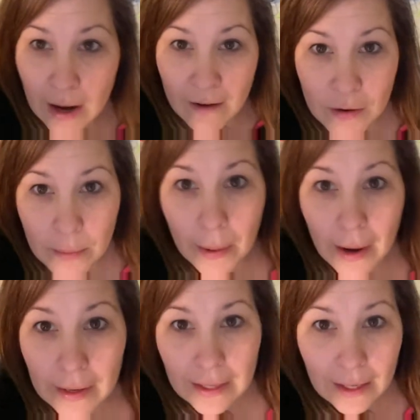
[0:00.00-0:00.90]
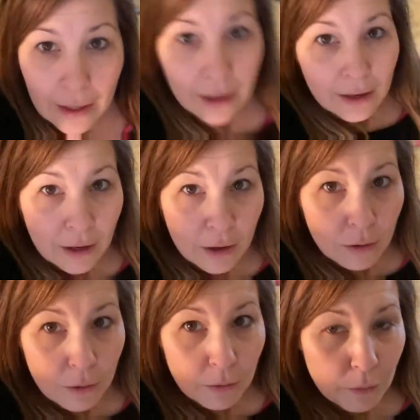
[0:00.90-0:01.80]
everybody.
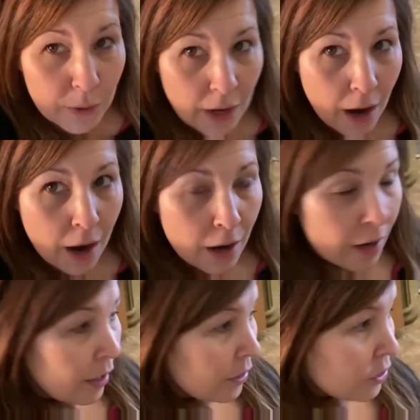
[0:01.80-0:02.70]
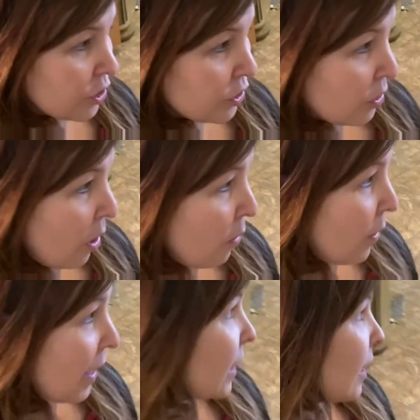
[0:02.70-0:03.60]
We are just waking